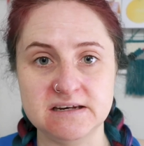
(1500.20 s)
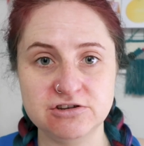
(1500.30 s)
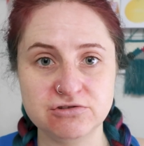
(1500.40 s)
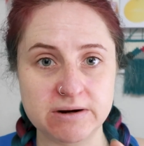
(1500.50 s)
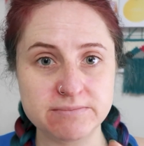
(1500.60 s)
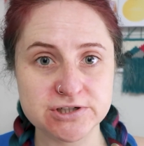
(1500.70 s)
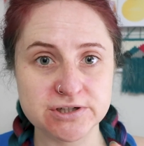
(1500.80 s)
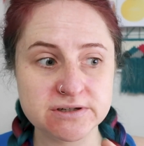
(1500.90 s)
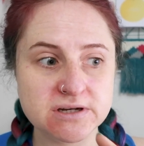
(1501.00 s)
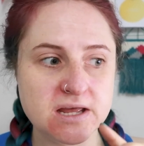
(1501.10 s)
the
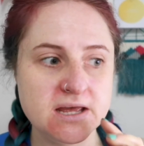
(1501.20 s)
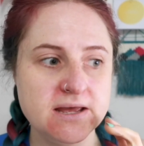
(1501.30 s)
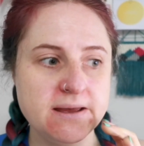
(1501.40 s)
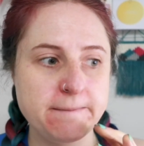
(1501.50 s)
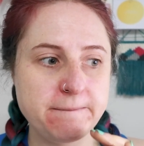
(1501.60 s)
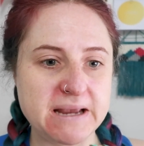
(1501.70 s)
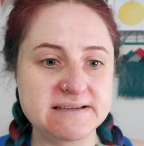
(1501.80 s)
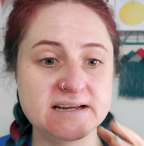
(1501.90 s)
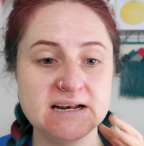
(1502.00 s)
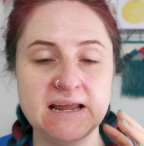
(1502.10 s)
description.
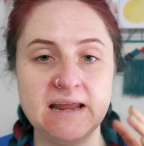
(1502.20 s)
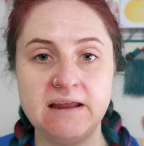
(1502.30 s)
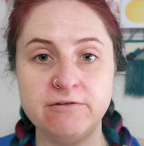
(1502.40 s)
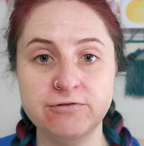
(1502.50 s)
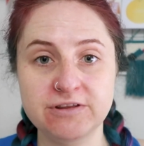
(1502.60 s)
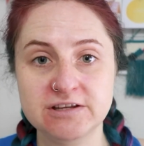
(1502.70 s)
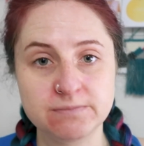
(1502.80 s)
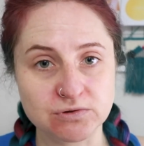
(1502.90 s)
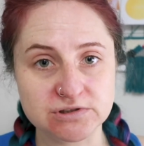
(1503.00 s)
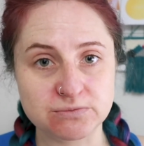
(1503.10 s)
Basically, for this
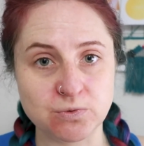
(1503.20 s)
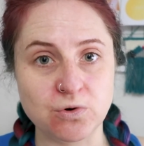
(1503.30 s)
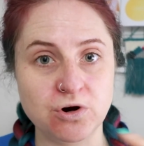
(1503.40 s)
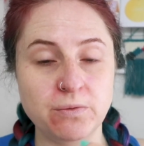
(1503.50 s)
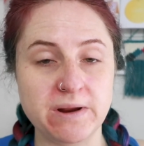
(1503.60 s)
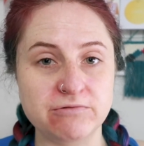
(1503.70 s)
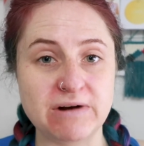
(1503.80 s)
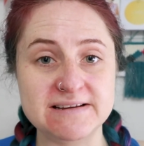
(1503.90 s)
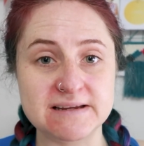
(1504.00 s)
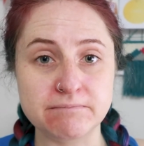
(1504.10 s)
sponsored walk, we are
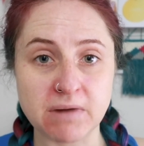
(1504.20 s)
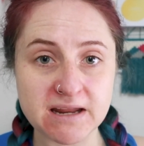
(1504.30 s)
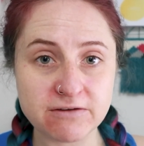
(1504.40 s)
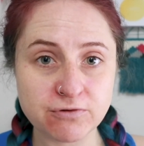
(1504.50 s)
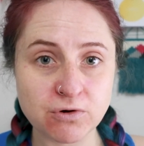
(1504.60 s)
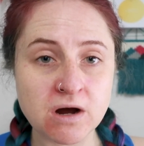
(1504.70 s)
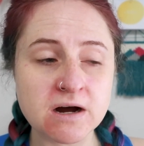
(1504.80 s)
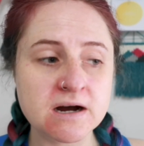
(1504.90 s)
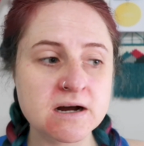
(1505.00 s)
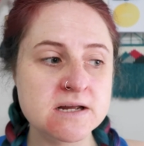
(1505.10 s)
raising money for
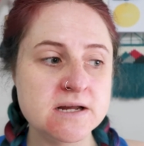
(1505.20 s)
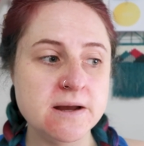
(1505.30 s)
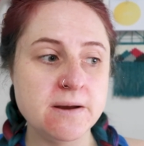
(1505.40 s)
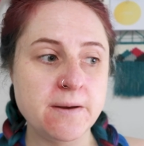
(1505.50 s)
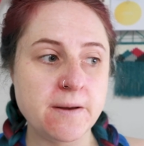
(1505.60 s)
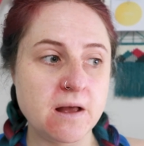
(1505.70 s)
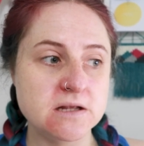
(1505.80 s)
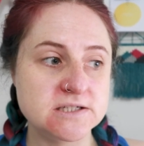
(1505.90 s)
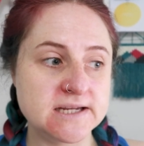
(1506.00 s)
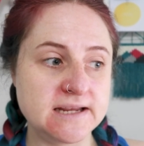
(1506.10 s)
her.
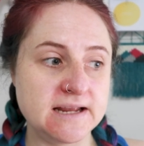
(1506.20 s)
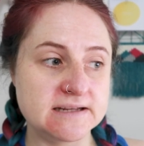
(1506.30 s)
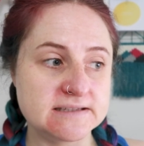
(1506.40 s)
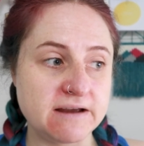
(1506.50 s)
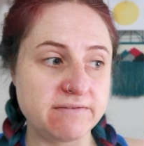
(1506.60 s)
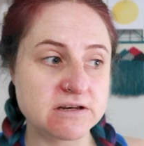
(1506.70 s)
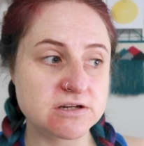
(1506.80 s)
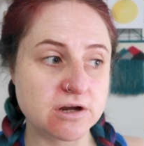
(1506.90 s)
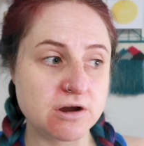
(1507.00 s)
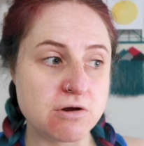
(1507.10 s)
She is having
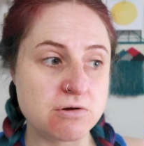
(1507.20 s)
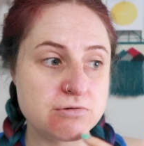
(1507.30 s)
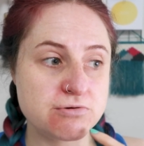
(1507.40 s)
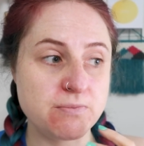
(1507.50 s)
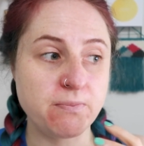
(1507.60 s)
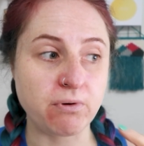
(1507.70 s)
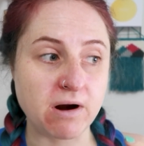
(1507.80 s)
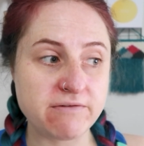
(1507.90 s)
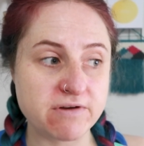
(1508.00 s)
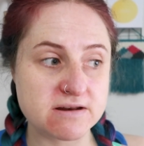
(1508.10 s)
to go through
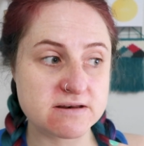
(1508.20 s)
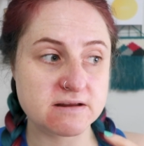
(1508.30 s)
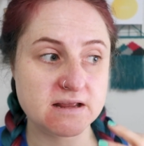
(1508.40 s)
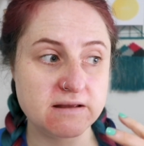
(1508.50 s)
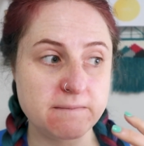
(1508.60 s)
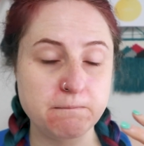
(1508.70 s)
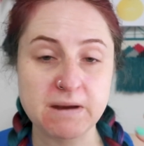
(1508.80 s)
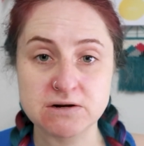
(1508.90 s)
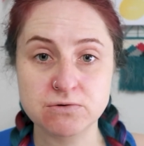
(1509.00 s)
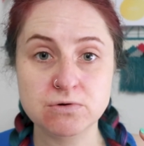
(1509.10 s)
private
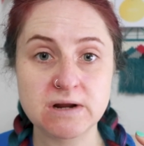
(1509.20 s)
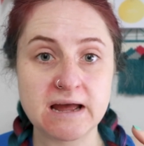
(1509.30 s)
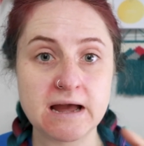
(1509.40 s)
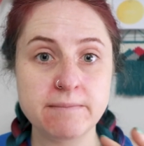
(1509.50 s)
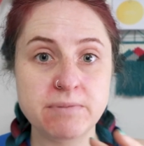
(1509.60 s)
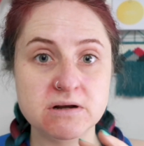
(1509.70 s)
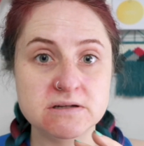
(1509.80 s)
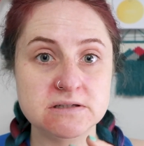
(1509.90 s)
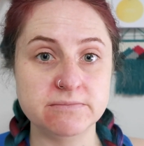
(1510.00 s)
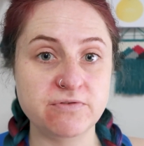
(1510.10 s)
medical care
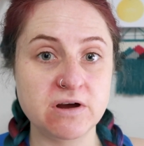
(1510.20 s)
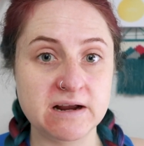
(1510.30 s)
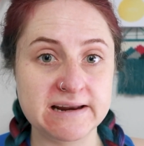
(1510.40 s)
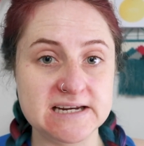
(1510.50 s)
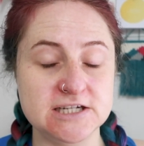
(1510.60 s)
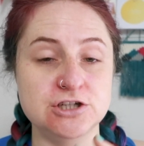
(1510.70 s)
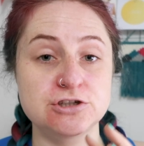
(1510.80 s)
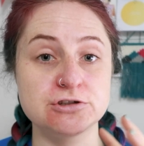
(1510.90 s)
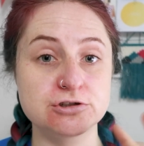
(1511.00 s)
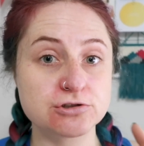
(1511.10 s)
because some of her
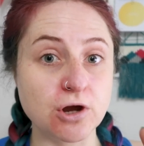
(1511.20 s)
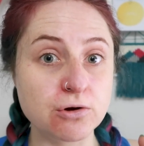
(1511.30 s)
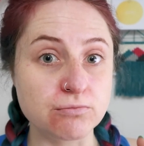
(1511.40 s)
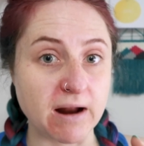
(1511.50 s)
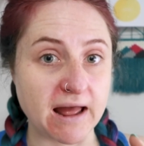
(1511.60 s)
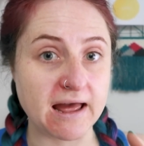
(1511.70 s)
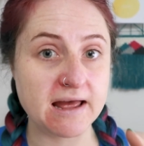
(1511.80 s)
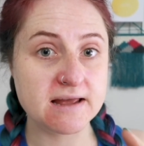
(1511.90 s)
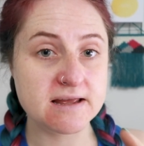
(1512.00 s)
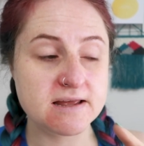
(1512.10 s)
conditions are so
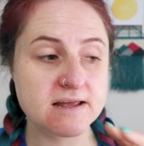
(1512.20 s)
rare